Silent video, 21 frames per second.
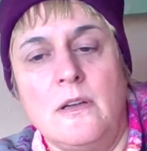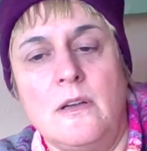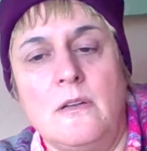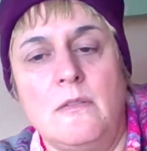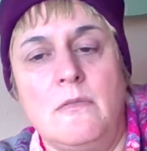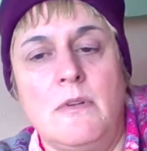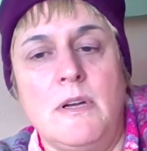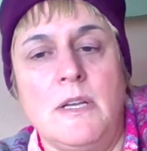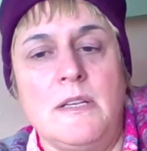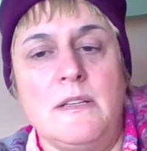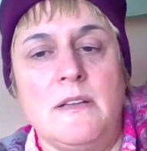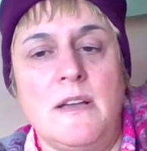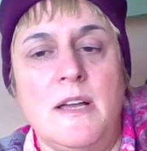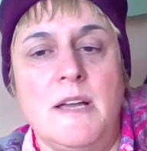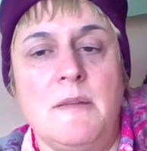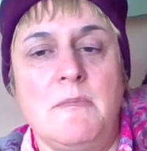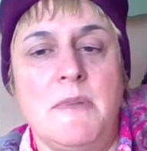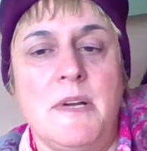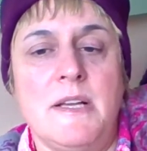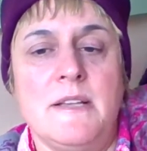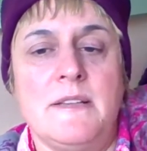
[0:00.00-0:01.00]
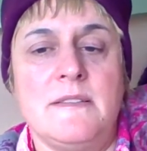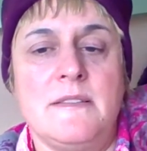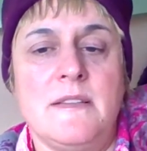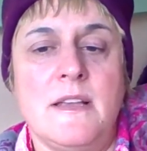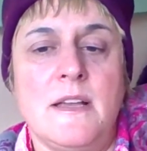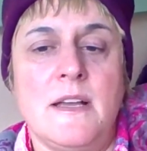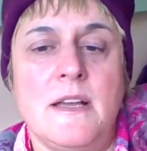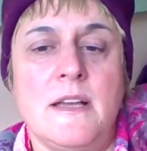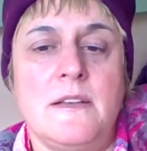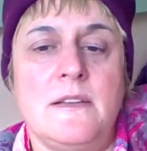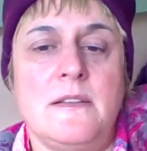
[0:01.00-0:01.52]
One time I
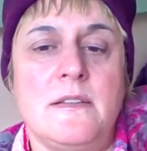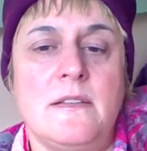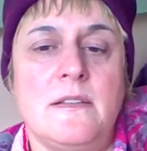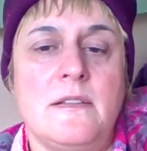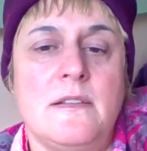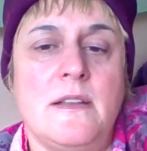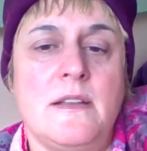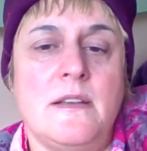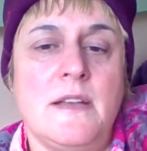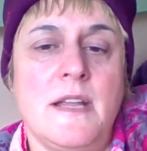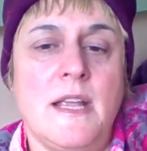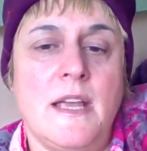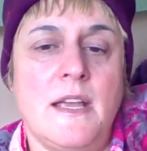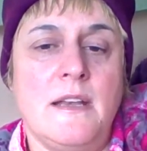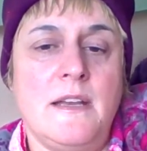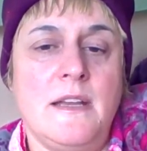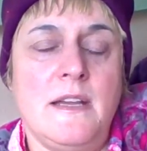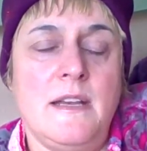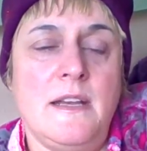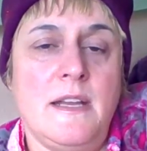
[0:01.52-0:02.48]
said the nanny